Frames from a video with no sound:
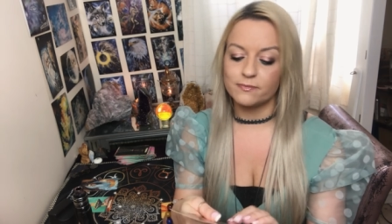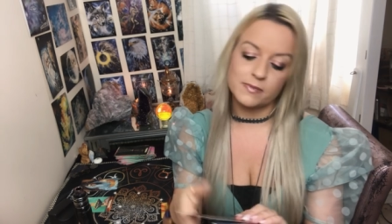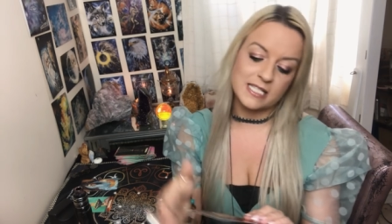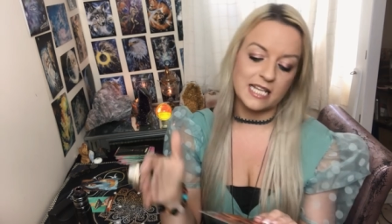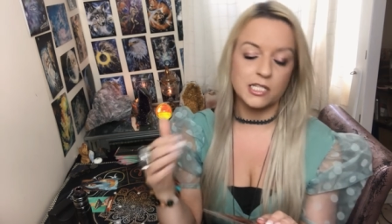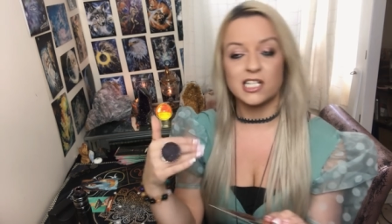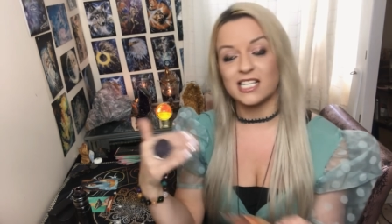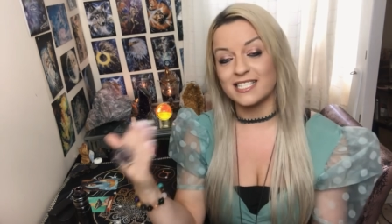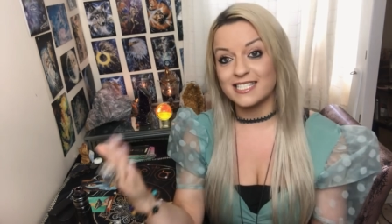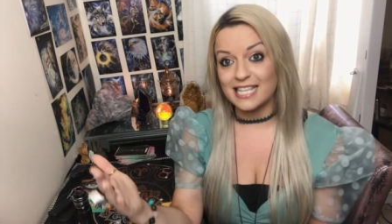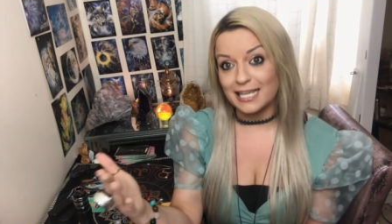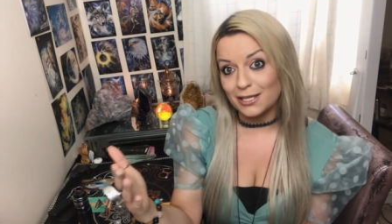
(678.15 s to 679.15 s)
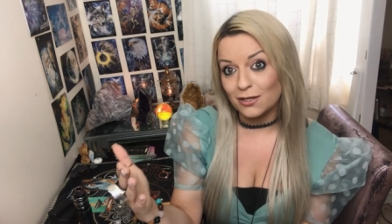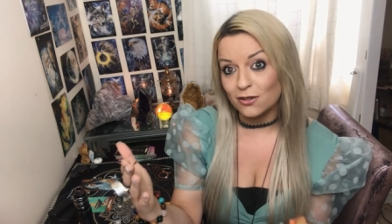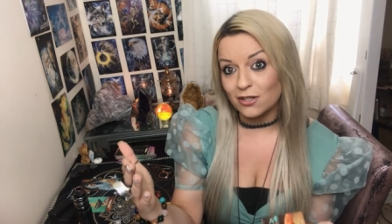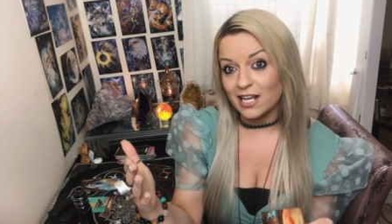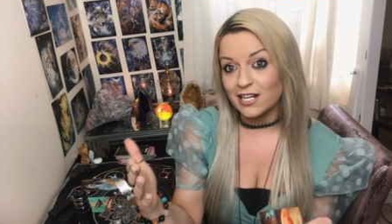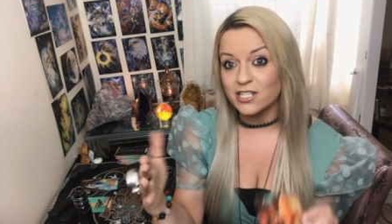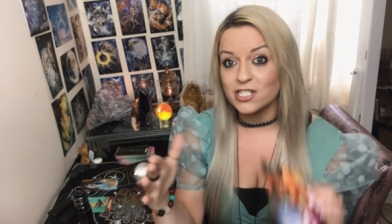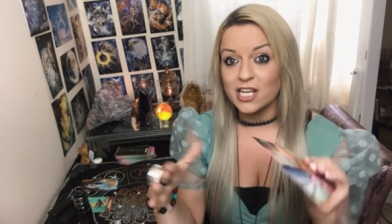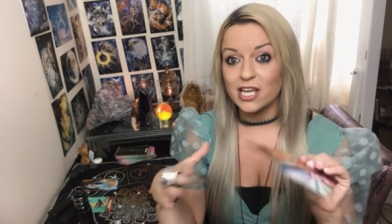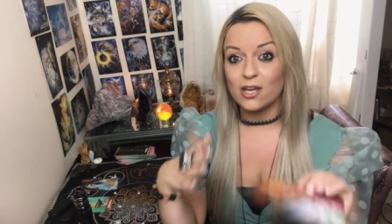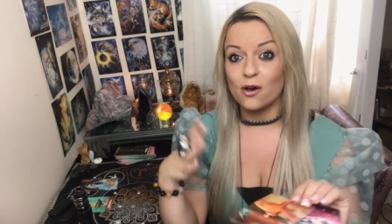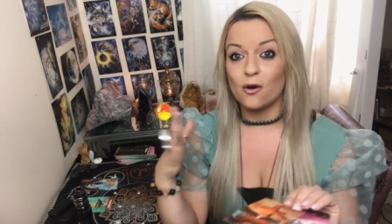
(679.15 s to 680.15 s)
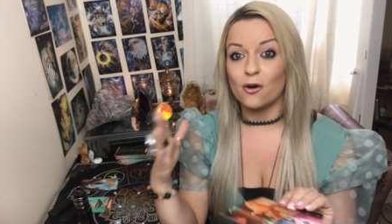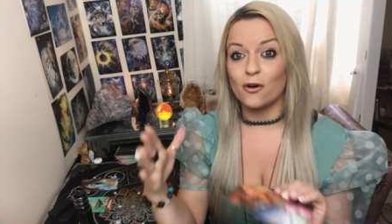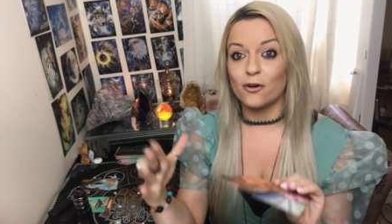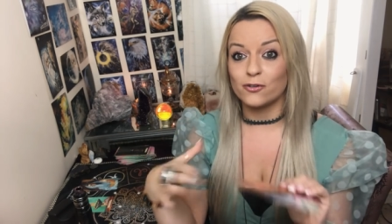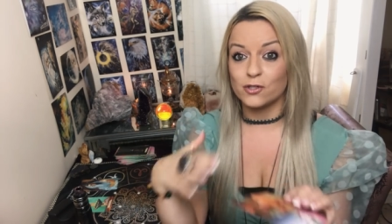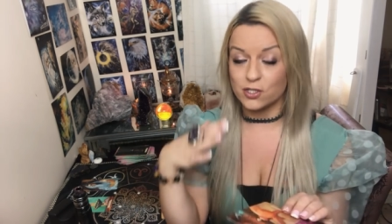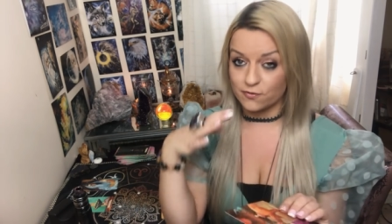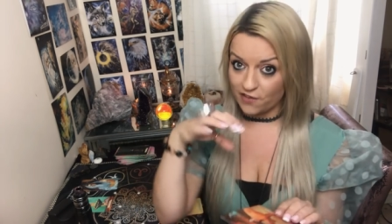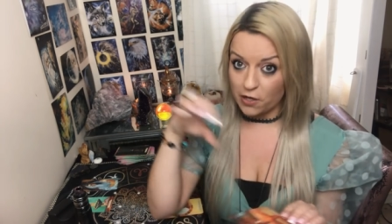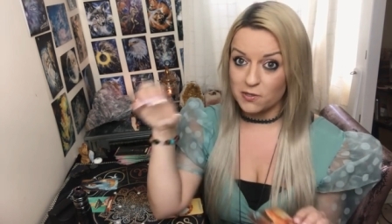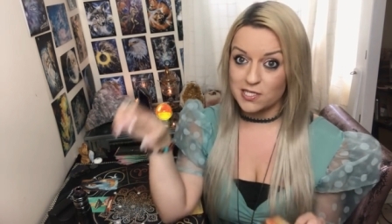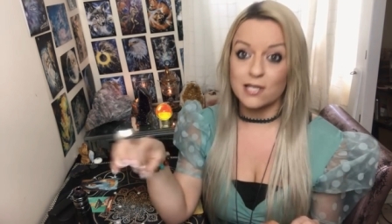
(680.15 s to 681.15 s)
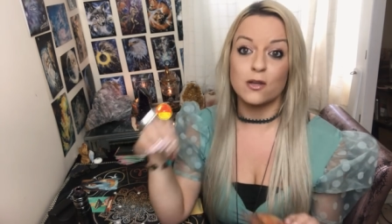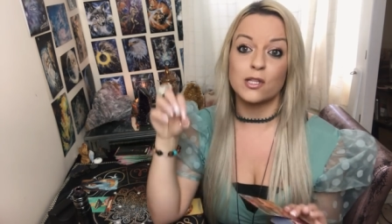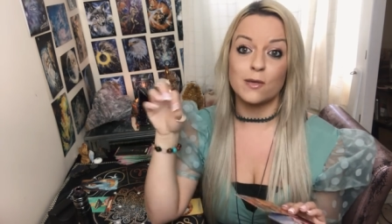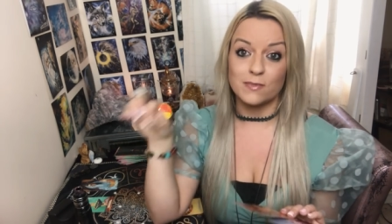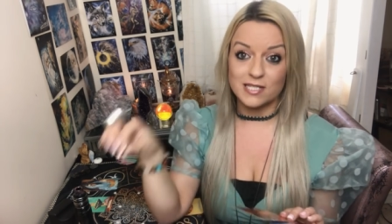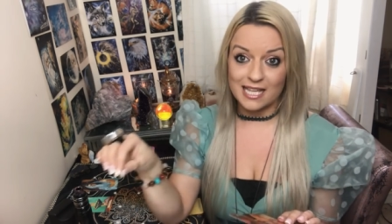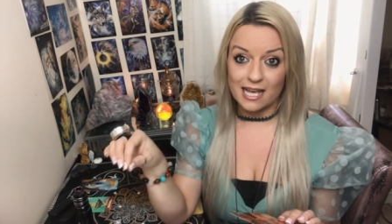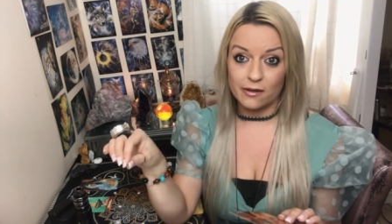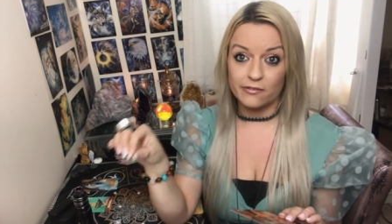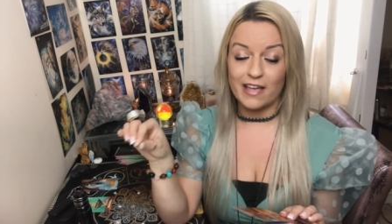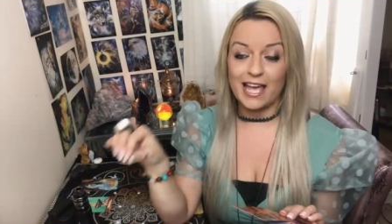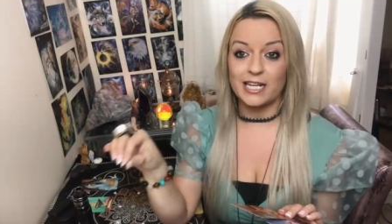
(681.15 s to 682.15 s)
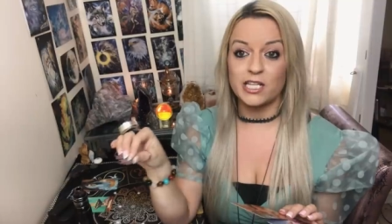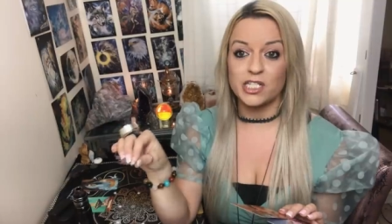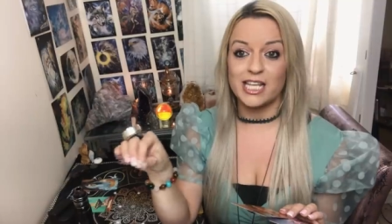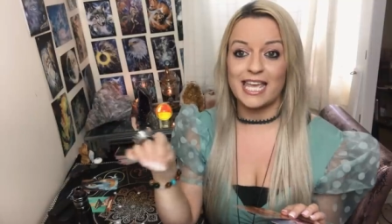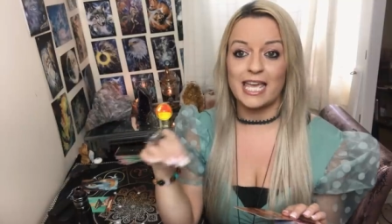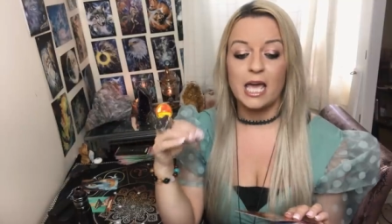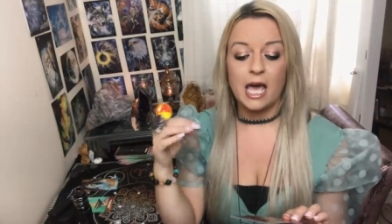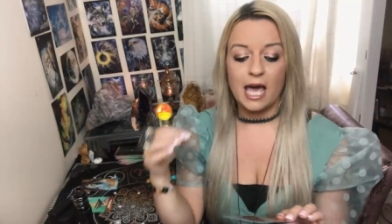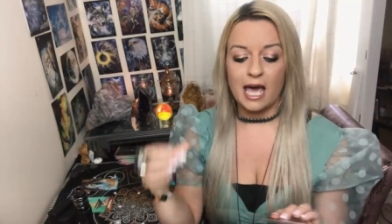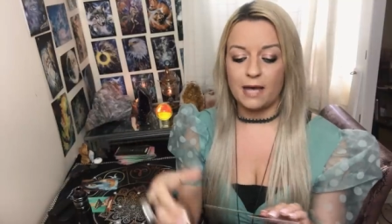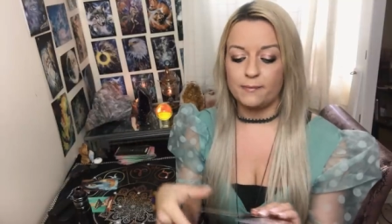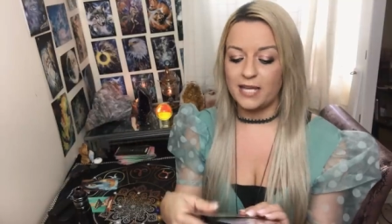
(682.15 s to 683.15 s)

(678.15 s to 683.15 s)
potentially single energy or just focusing on themselves energy uh,